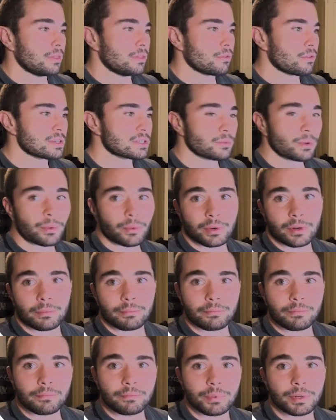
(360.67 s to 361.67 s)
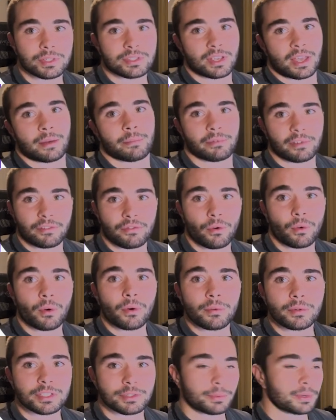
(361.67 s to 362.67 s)
The reason we want to put it to
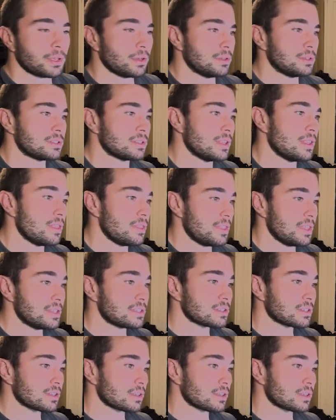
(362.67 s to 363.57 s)
MP4 is because this